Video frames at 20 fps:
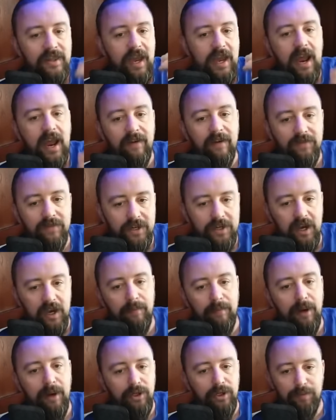have the
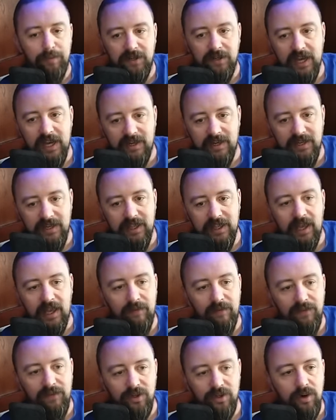tugboats protecting that
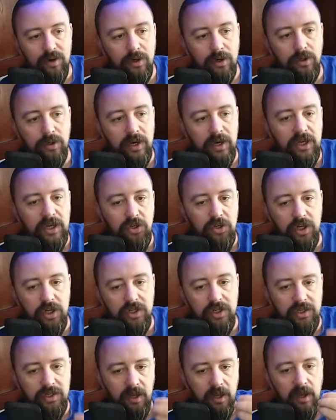infrastructure? It
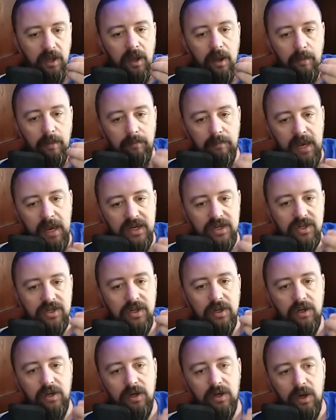just makes
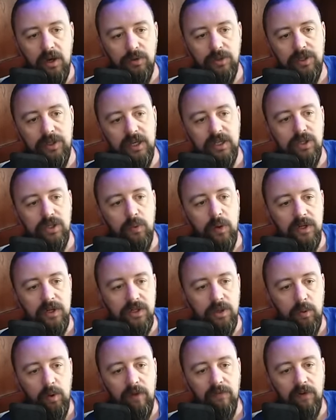no sense
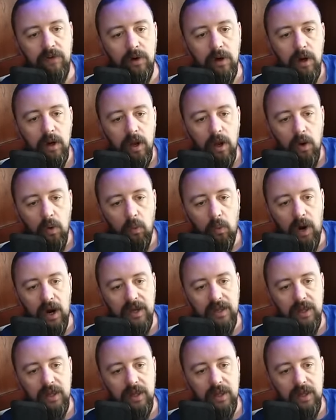whatsoever why they